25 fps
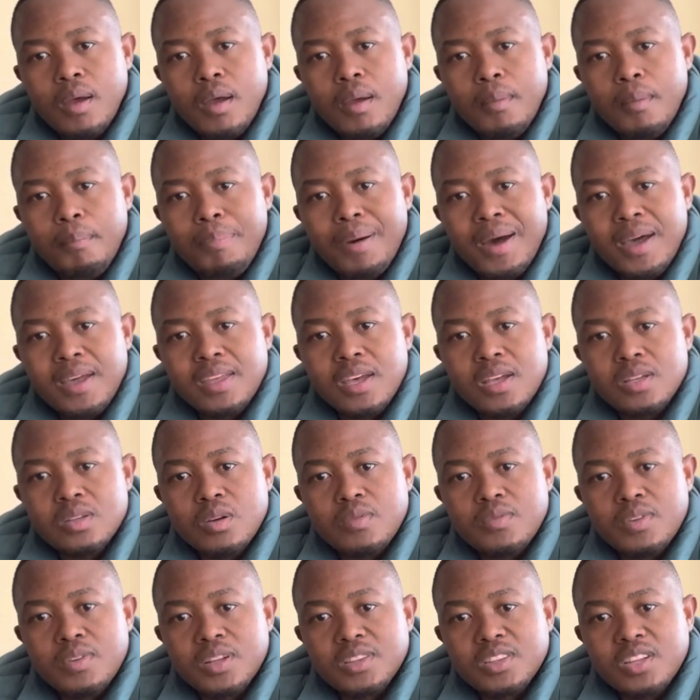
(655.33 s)
package
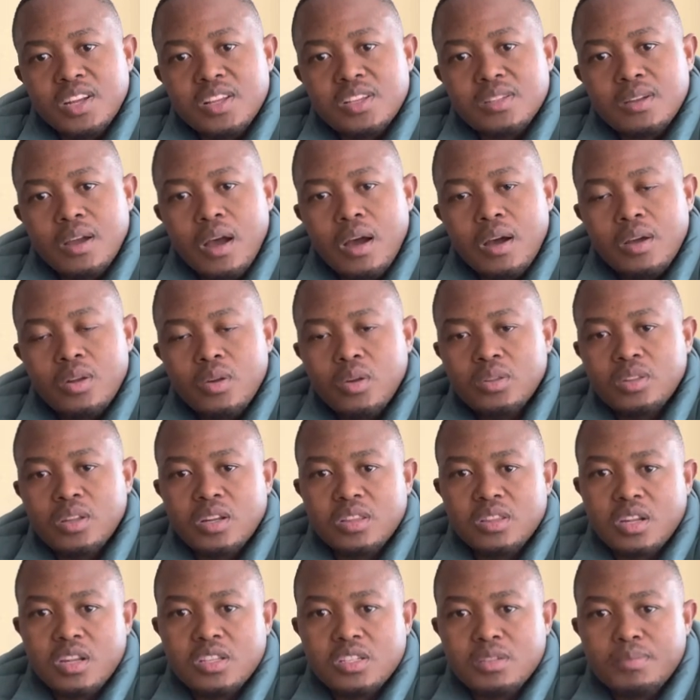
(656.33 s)
of not
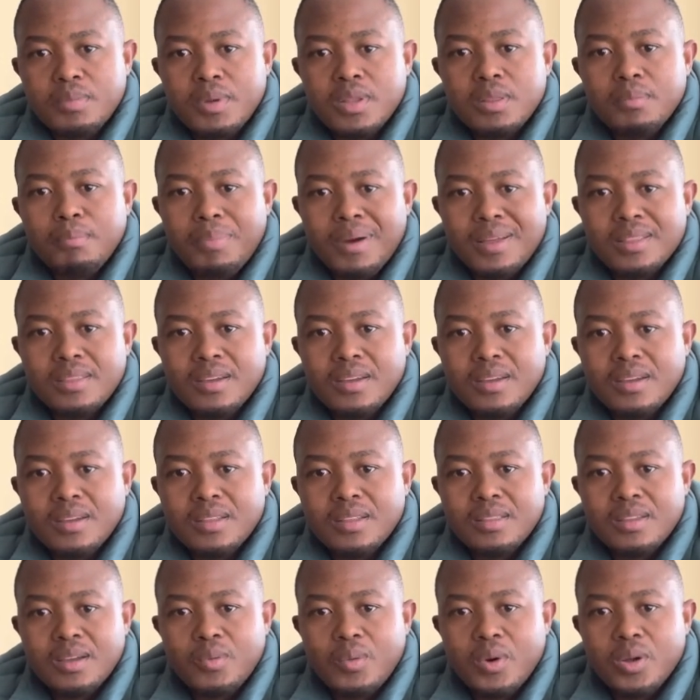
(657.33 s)
retrenchment, but
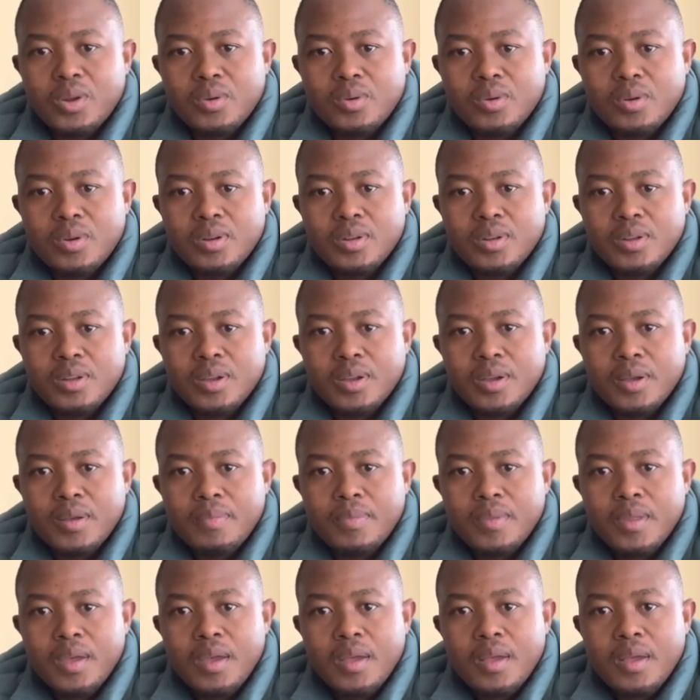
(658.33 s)
the what do you call it, the
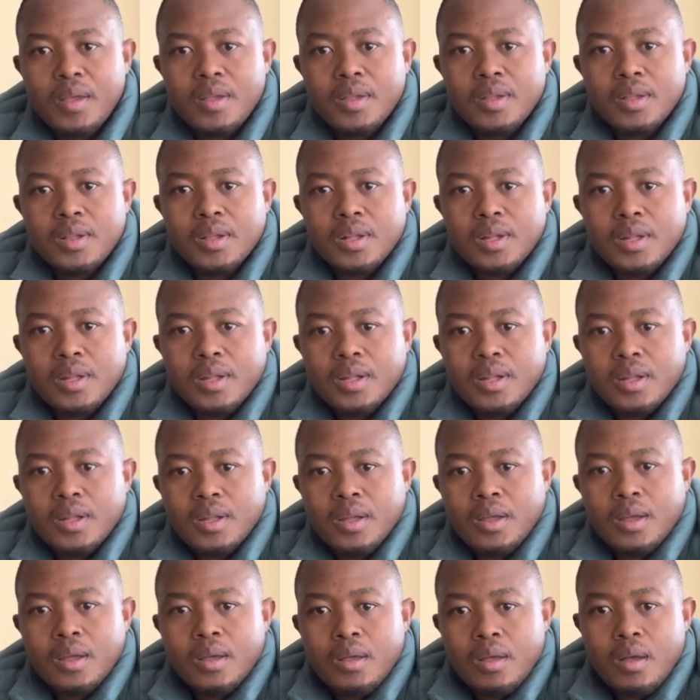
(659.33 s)

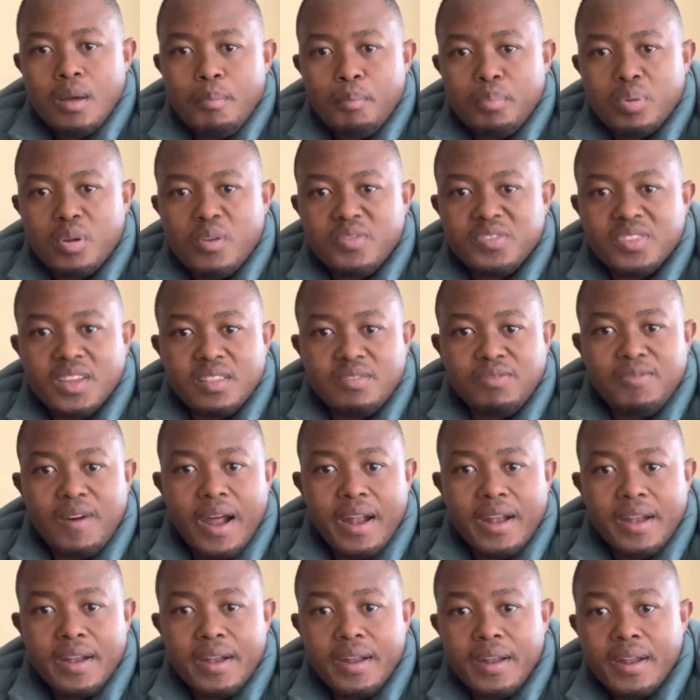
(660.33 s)
profit fund,